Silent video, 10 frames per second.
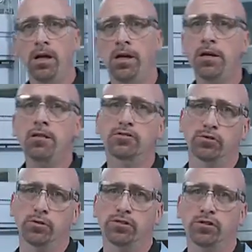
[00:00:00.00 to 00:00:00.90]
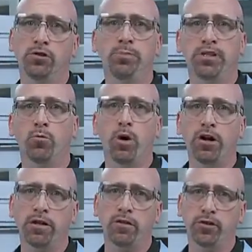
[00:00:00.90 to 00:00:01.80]
Another source could be the
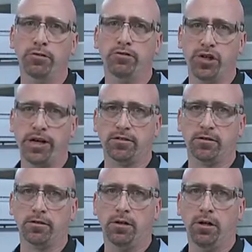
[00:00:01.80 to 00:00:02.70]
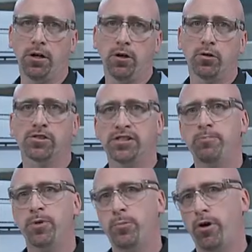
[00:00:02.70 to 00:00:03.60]
wearing of your injector or
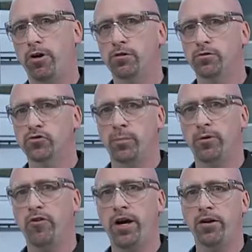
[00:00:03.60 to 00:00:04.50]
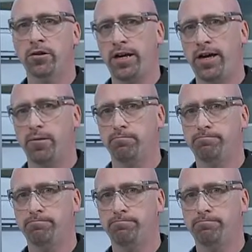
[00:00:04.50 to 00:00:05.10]
septa particles from your vial cap.